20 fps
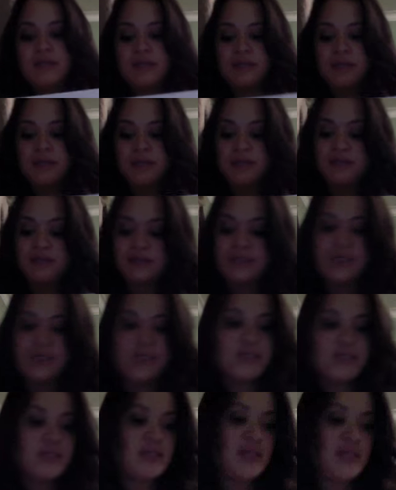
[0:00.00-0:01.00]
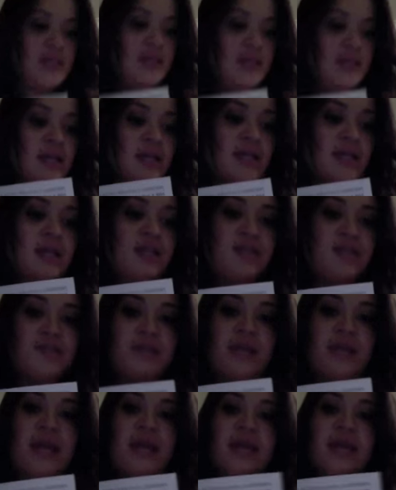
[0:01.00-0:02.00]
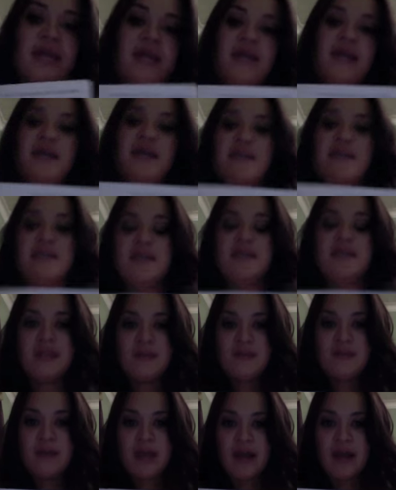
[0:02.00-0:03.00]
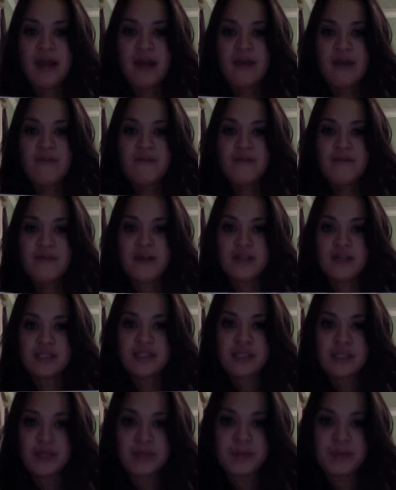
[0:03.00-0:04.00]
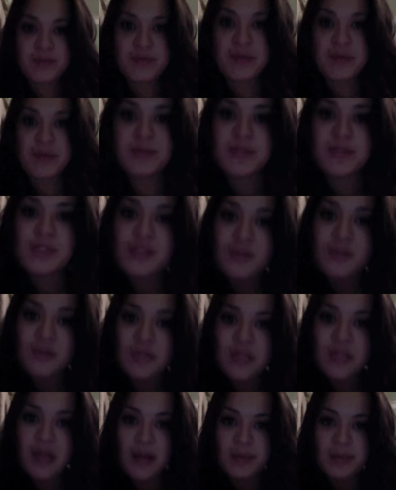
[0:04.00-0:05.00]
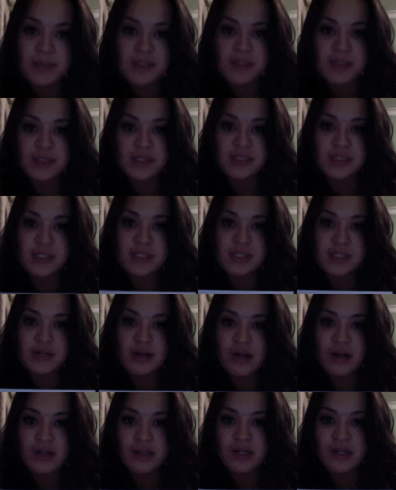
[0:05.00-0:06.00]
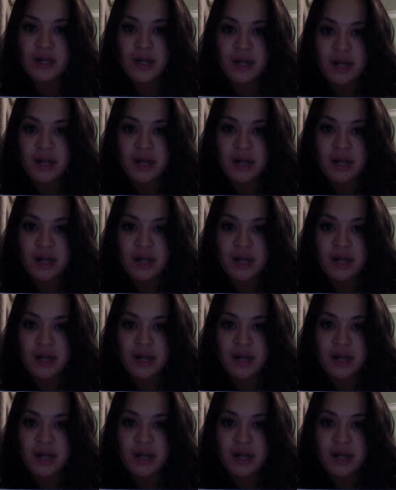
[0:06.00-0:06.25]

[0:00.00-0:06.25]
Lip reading: that you didn't see that you like, Then we have our step 3, which is totally optional. This is our a la carte